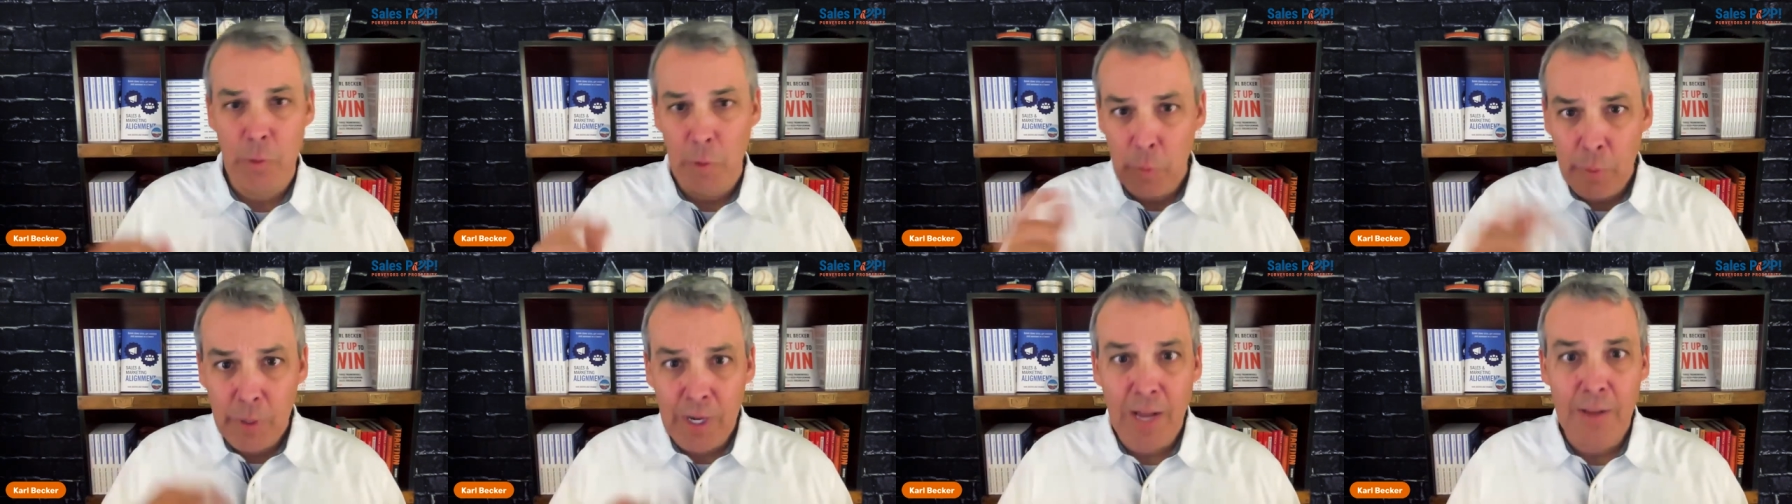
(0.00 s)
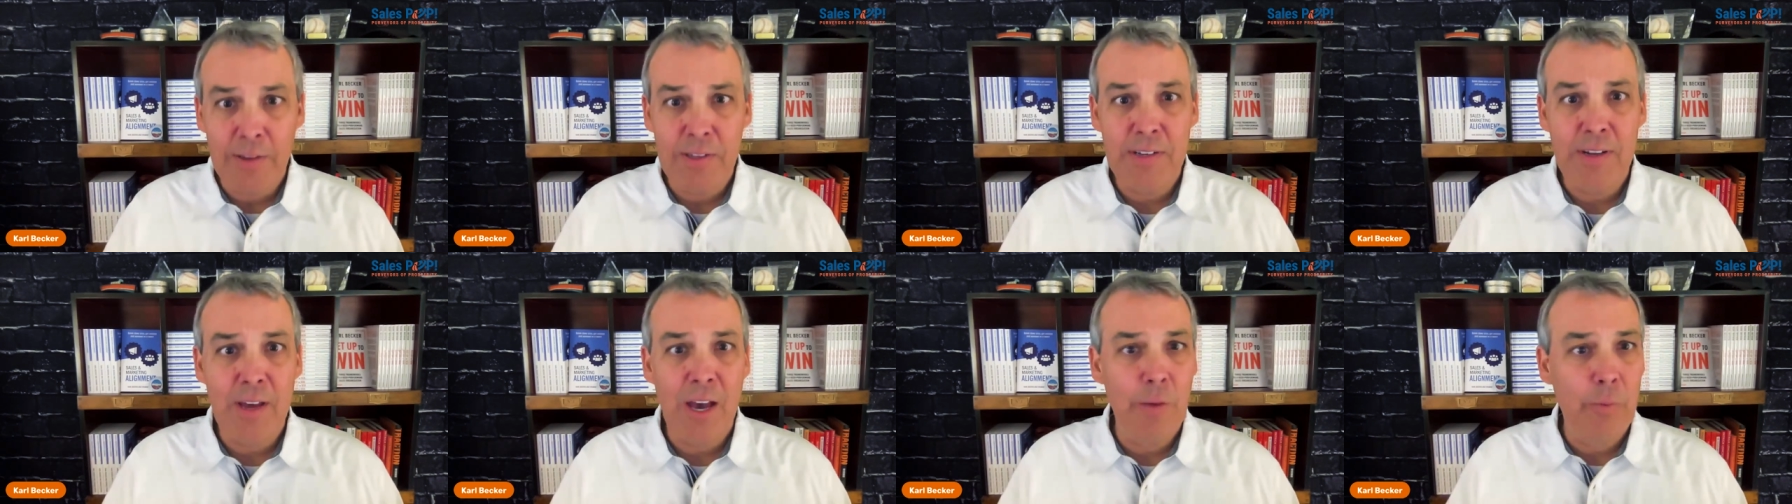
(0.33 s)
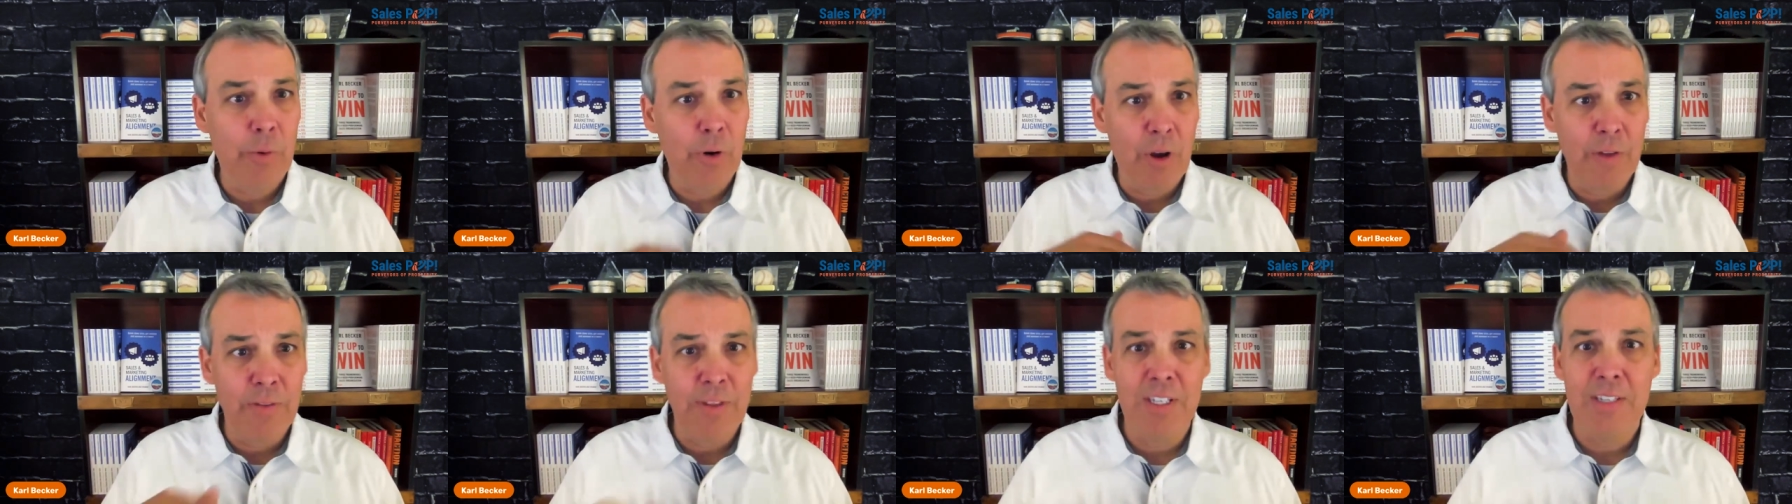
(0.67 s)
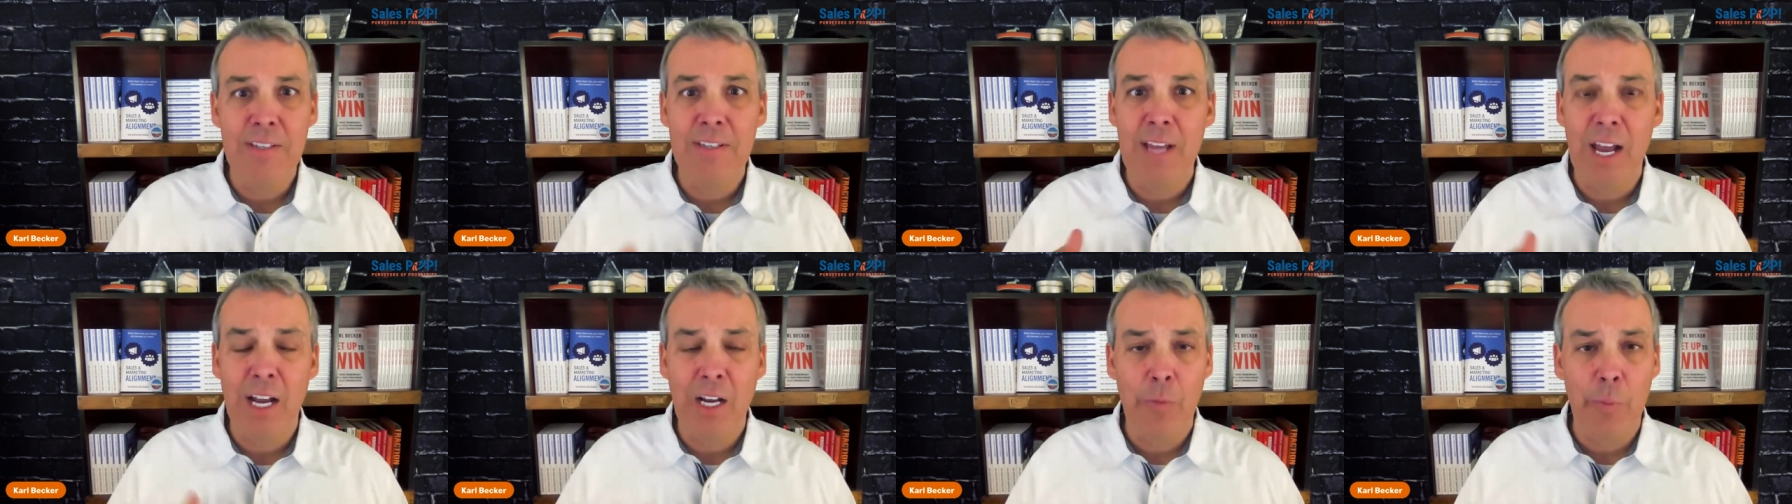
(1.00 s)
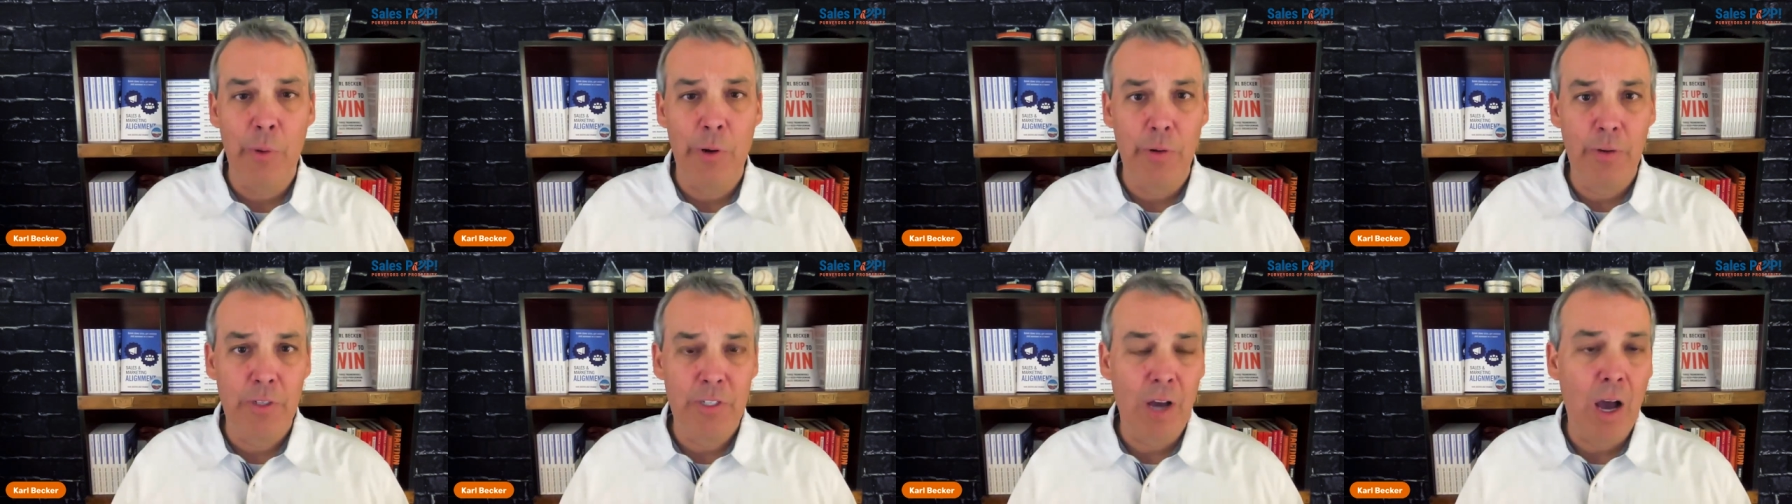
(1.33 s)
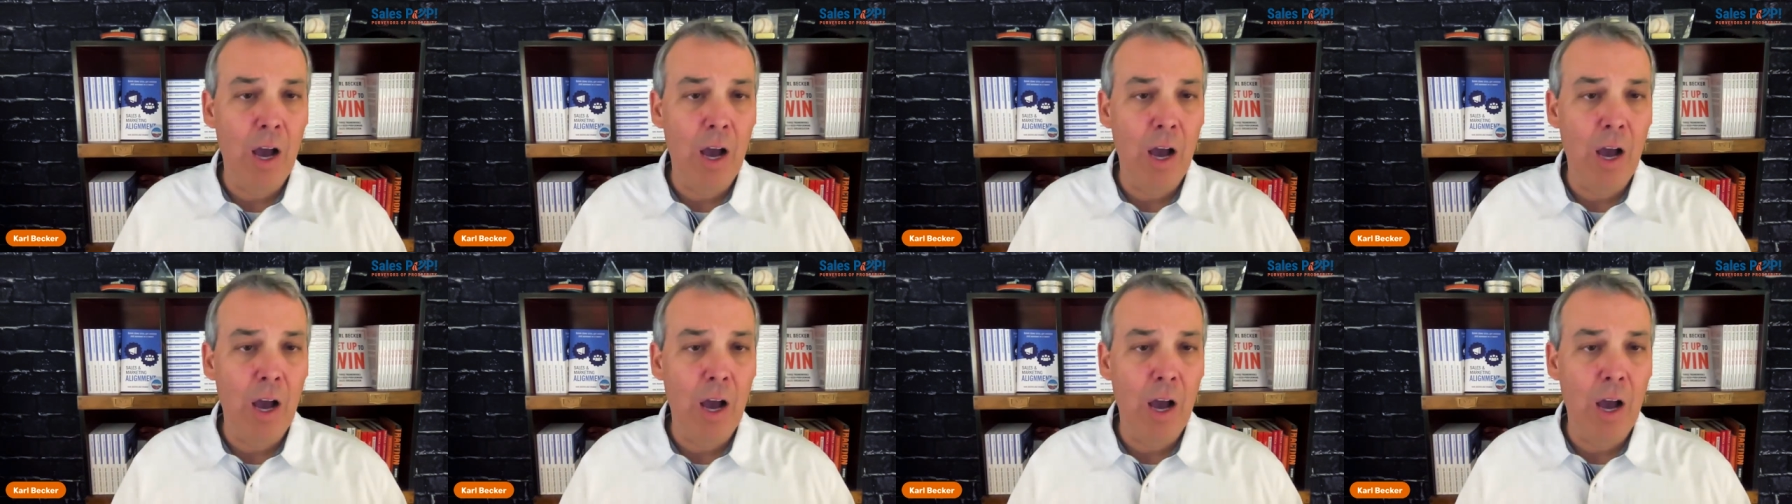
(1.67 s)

So we went outside. We we're on this deck and we were